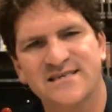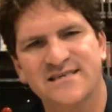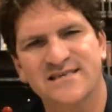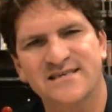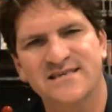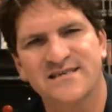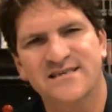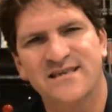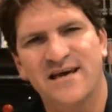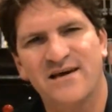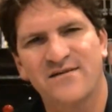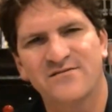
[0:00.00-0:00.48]

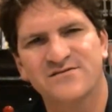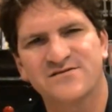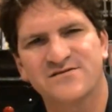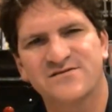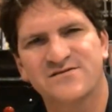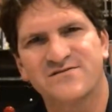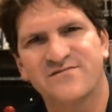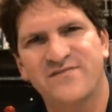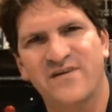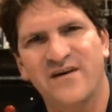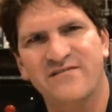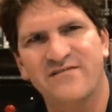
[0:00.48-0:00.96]
and that
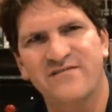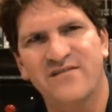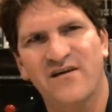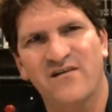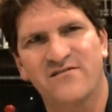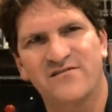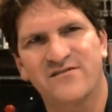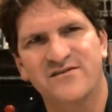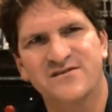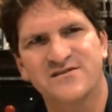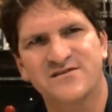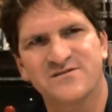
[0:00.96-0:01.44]
was
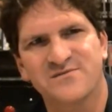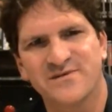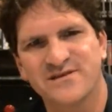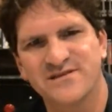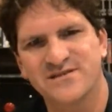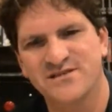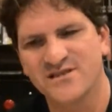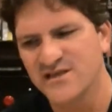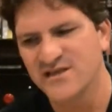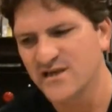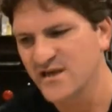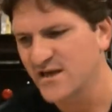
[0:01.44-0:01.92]
$5,
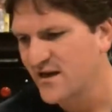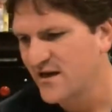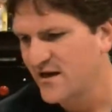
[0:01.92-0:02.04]
which